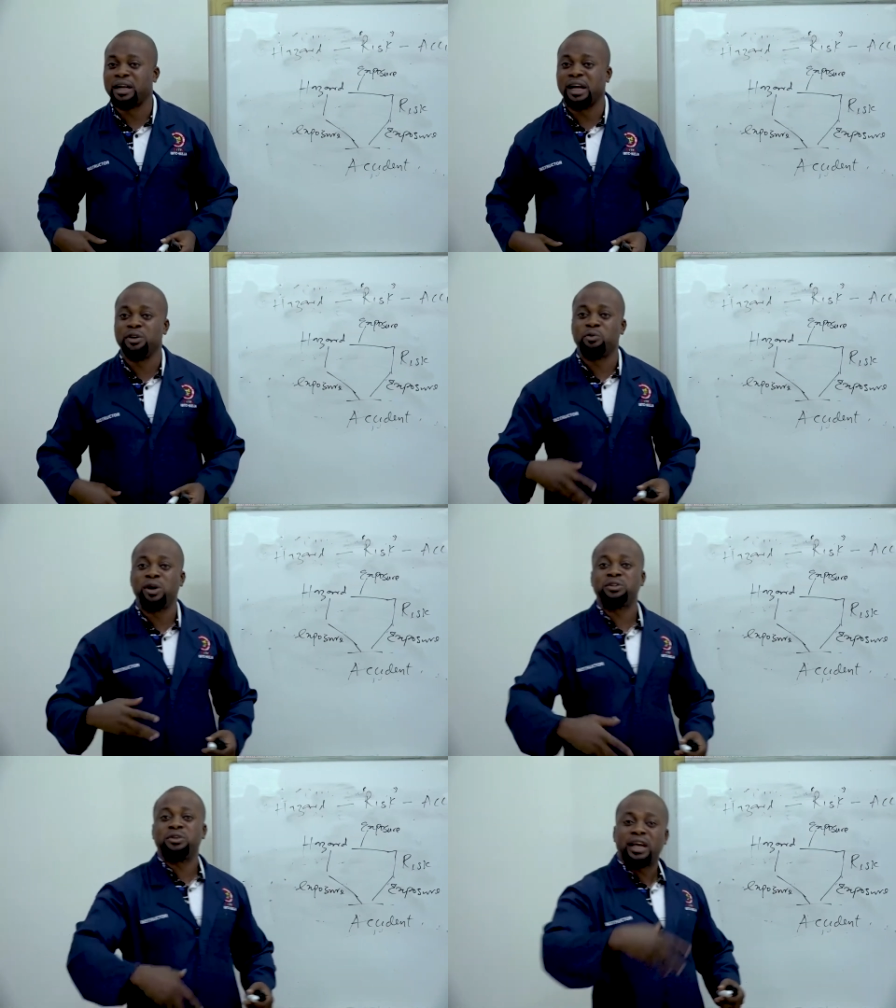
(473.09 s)
and you want
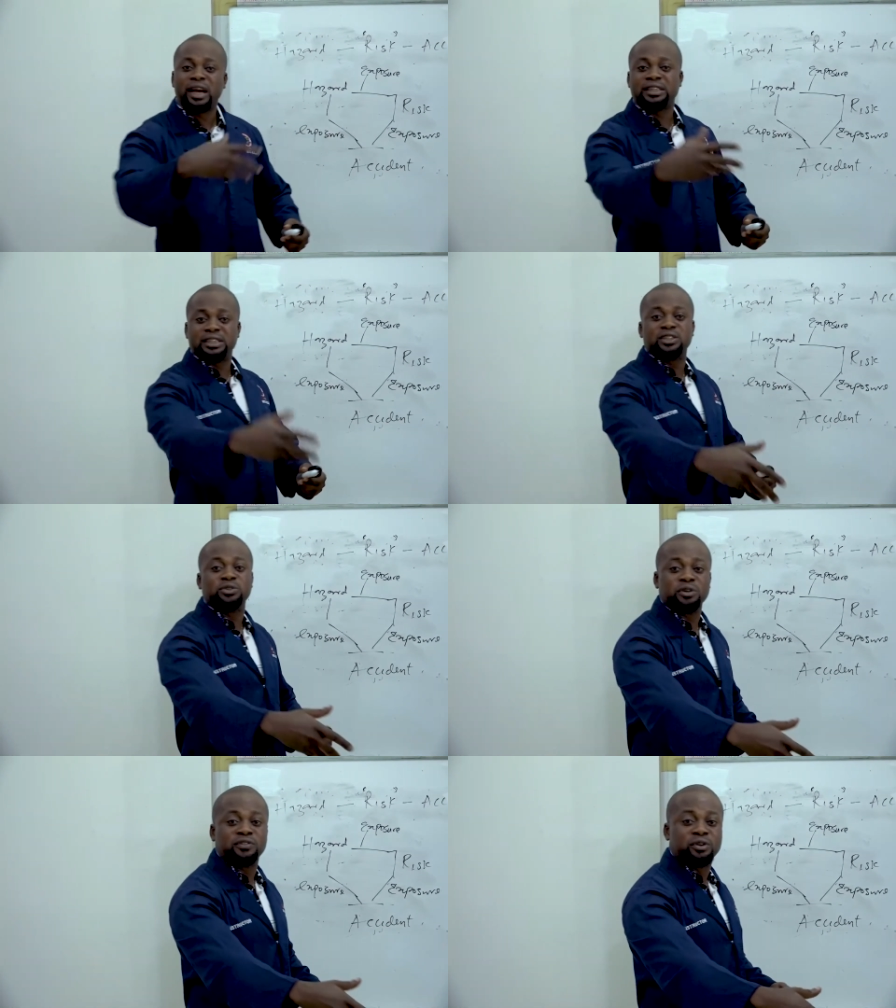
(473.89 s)
to get access to
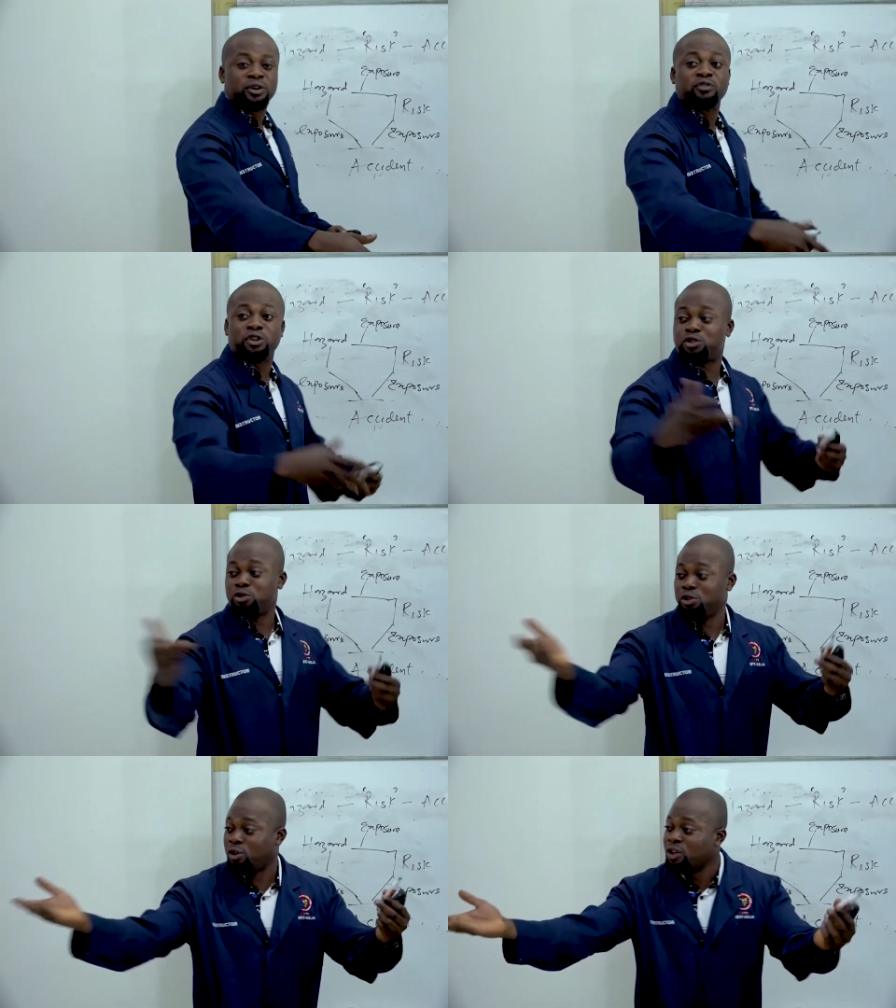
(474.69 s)
your phone. Of course, you
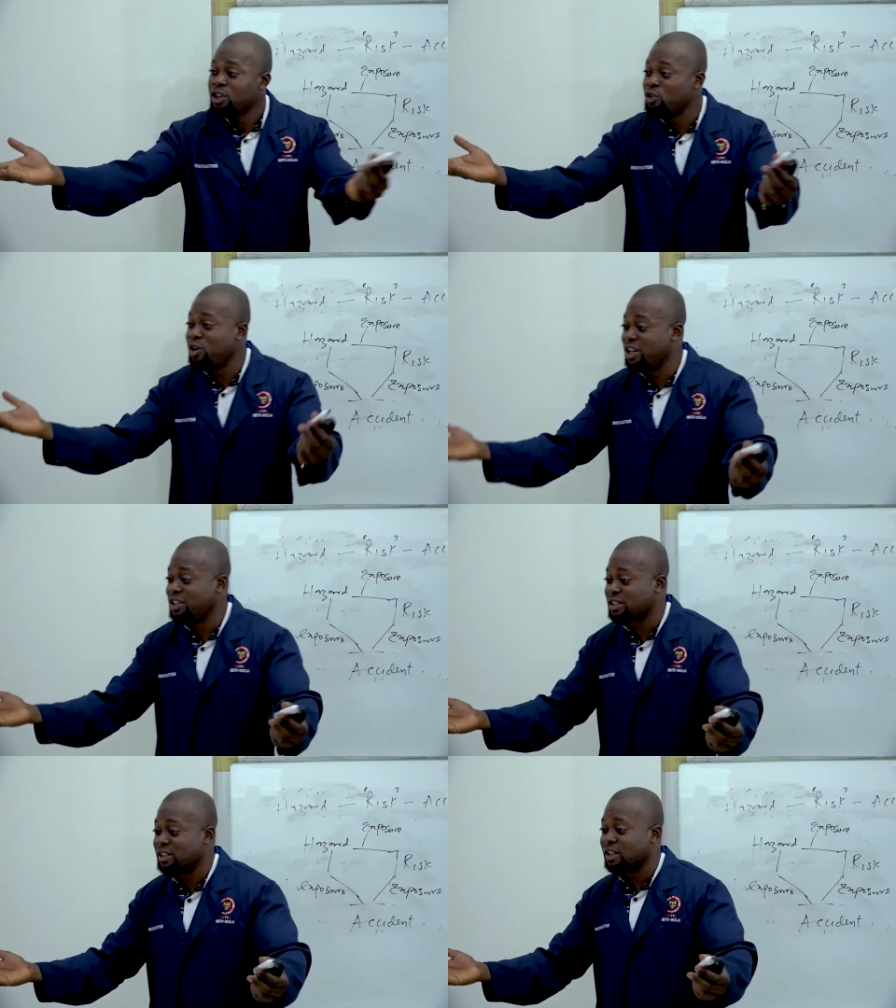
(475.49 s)
know, you ladies,